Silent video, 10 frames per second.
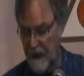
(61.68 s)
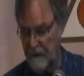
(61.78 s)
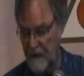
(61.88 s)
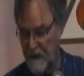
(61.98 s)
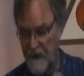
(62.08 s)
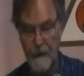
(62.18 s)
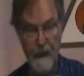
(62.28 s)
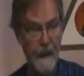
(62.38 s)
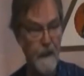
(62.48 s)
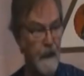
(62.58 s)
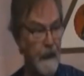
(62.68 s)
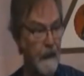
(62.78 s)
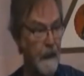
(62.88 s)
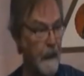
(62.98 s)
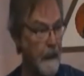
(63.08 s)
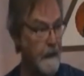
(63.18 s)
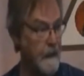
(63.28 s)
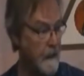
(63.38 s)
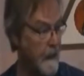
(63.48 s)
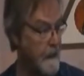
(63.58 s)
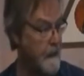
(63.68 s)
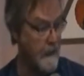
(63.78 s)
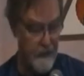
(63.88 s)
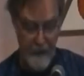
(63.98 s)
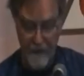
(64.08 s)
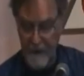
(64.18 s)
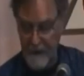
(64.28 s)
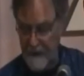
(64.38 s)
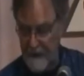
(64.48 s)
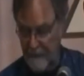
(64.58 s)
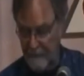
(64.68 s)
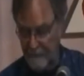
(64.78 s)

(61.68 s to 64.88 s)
in Virginia Beach in the late 1970s.